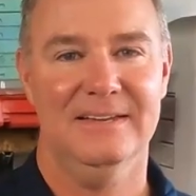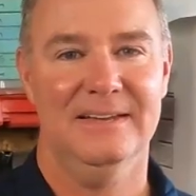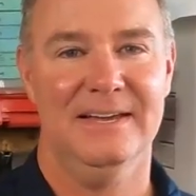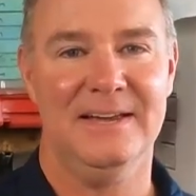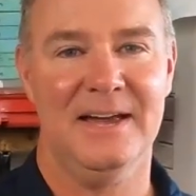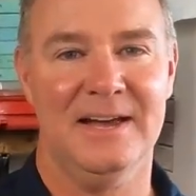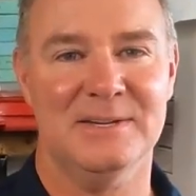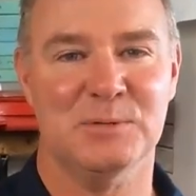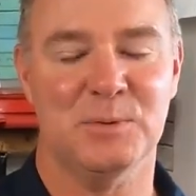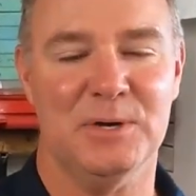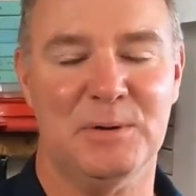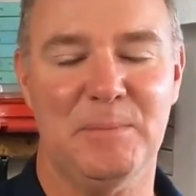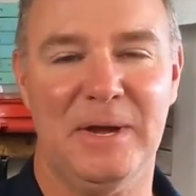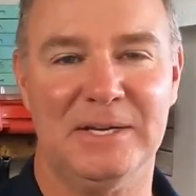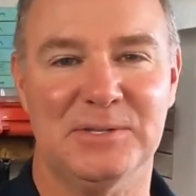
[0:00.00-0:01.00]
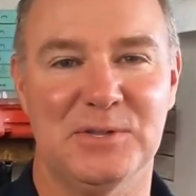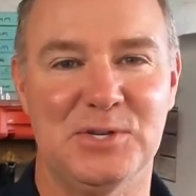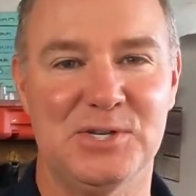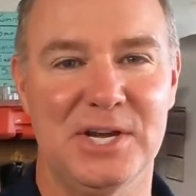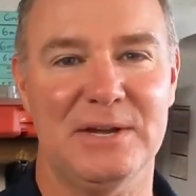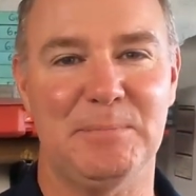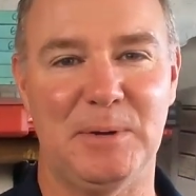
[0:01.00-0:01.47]
Hey guys, welcome back to the
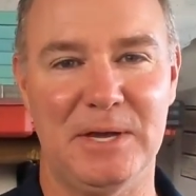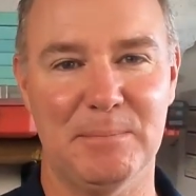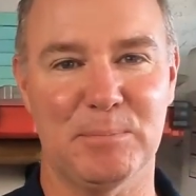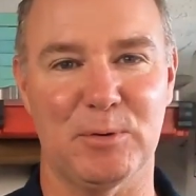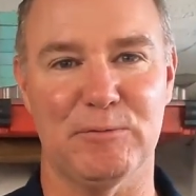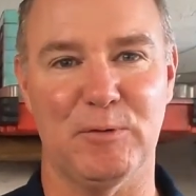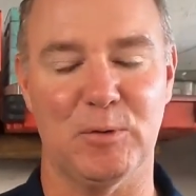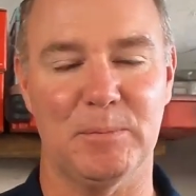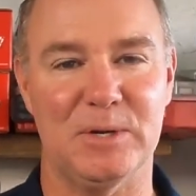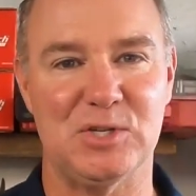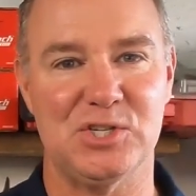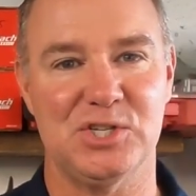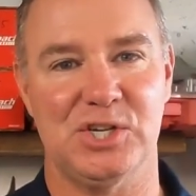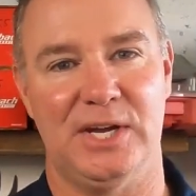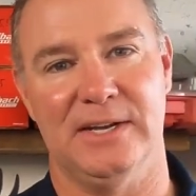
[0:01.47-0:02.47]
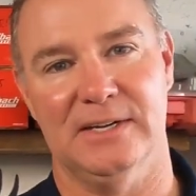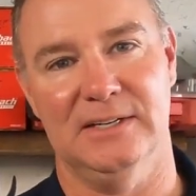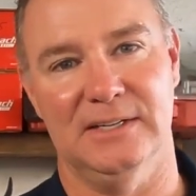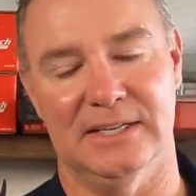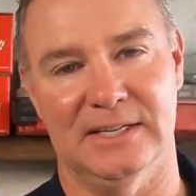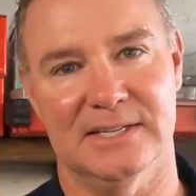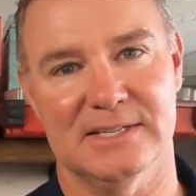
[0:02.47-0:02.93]
JPM Performance
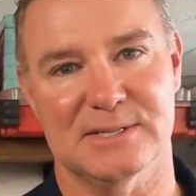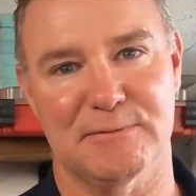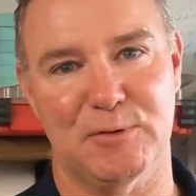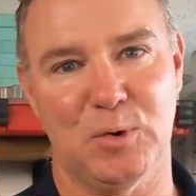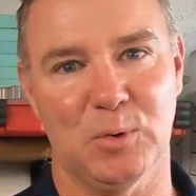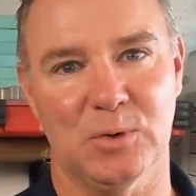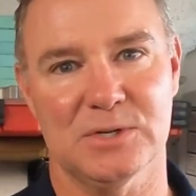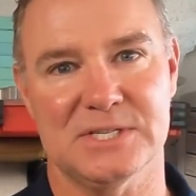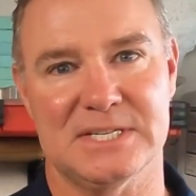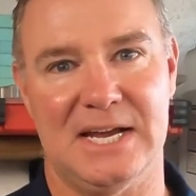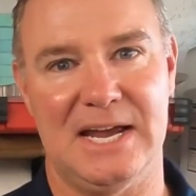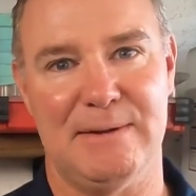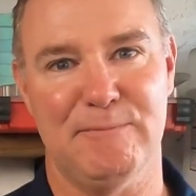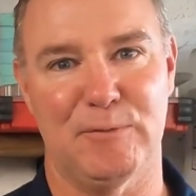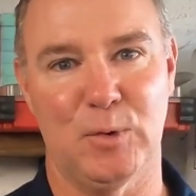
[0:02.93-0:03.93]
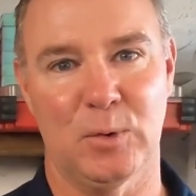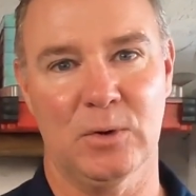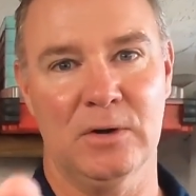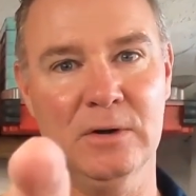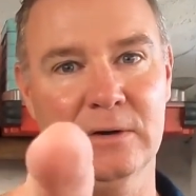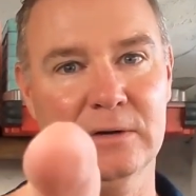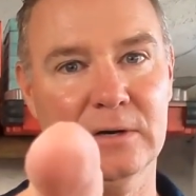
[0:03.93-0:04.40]
channel. It is of course time
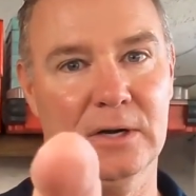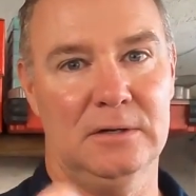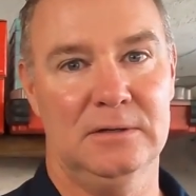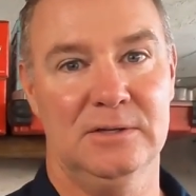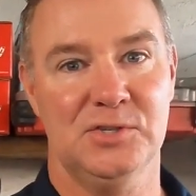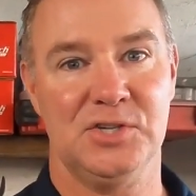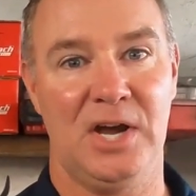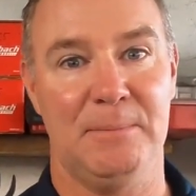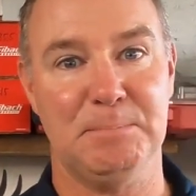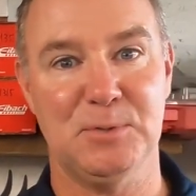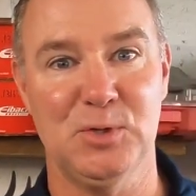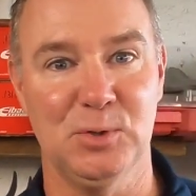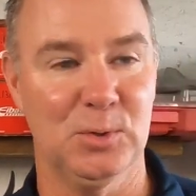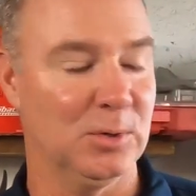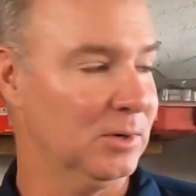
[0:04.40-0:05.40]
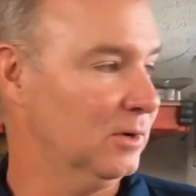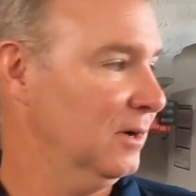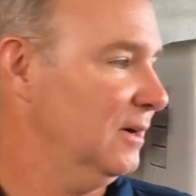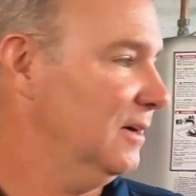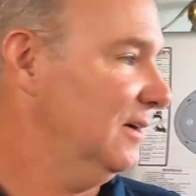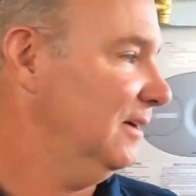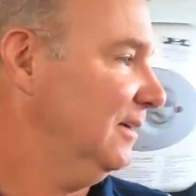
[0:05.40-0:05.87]
for shop
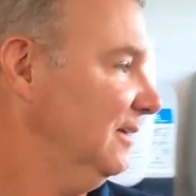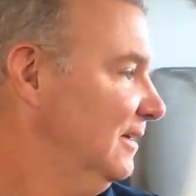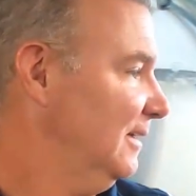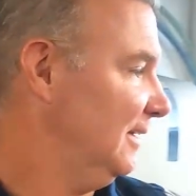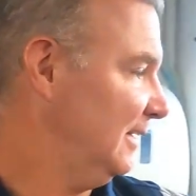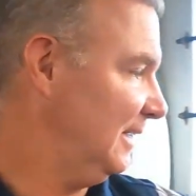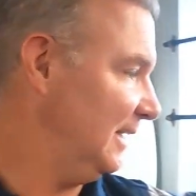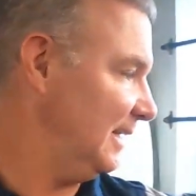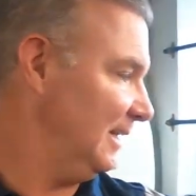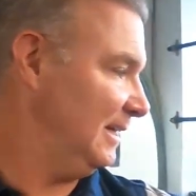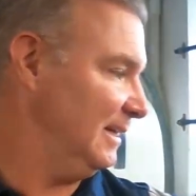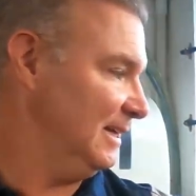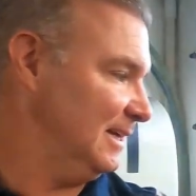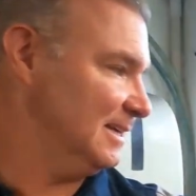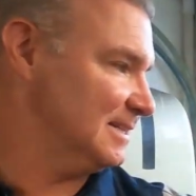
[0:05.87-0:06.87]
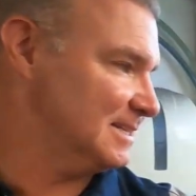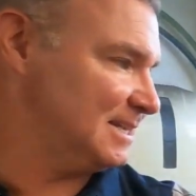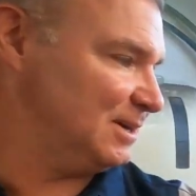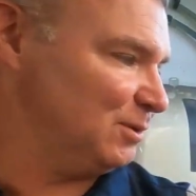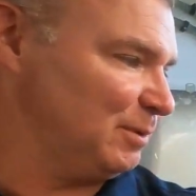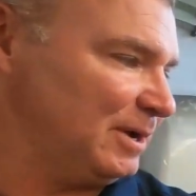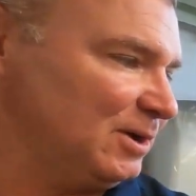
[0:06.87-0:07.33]
tour. It is,
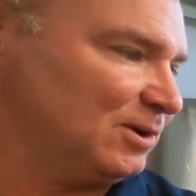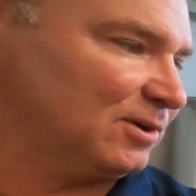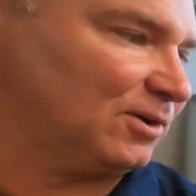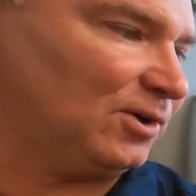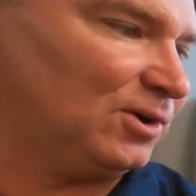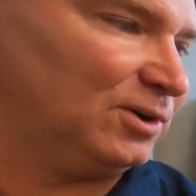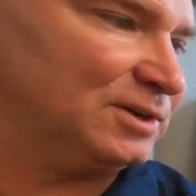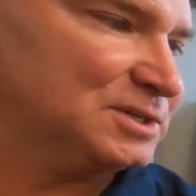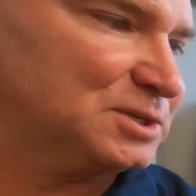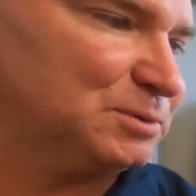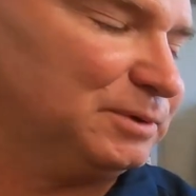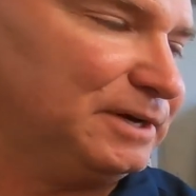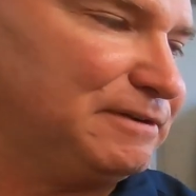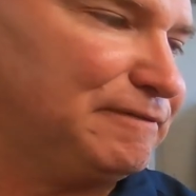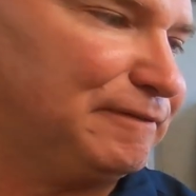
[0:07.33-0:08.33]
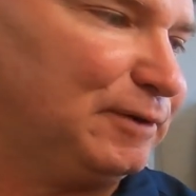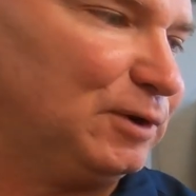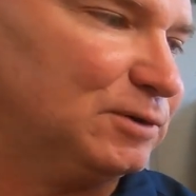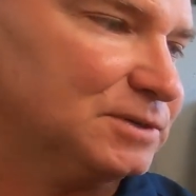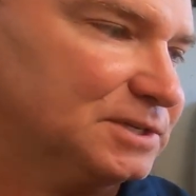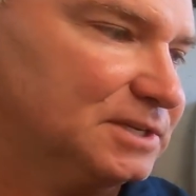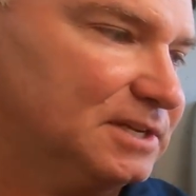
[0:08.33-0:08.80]
here we are, August
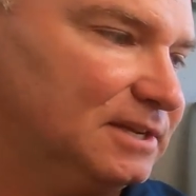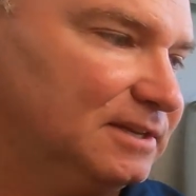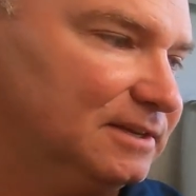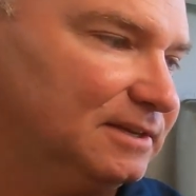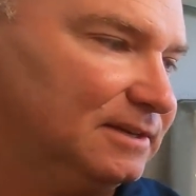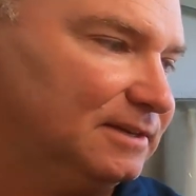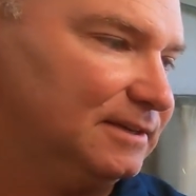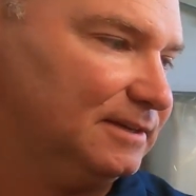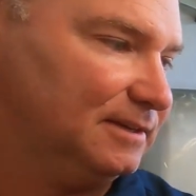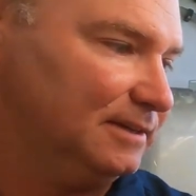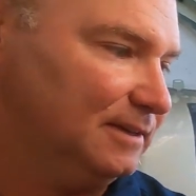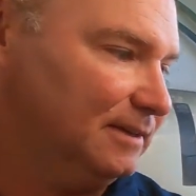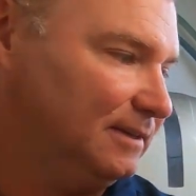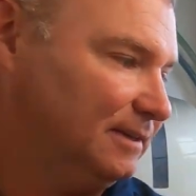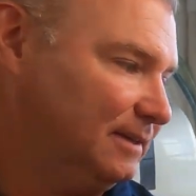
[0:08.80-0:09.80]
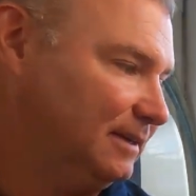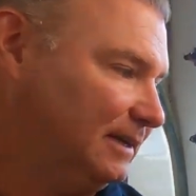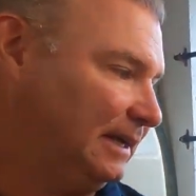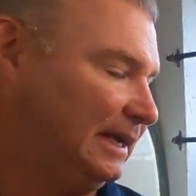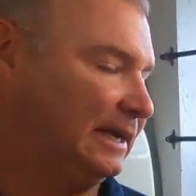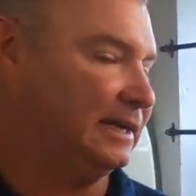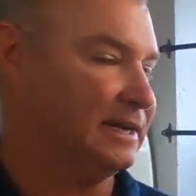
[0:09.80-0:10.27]
21st.
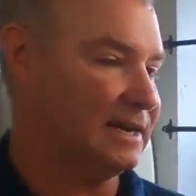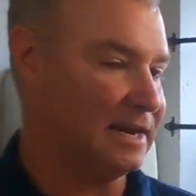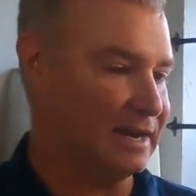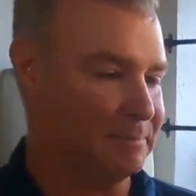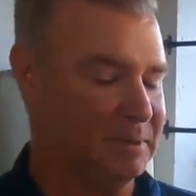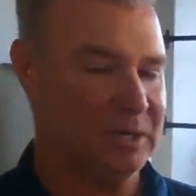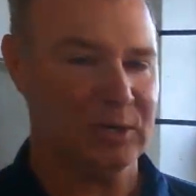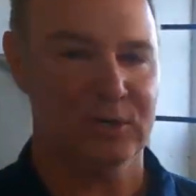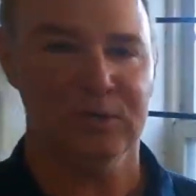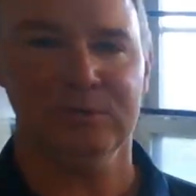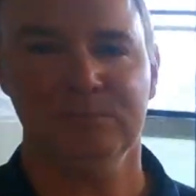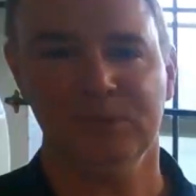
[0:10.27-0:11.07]
And I'm in a good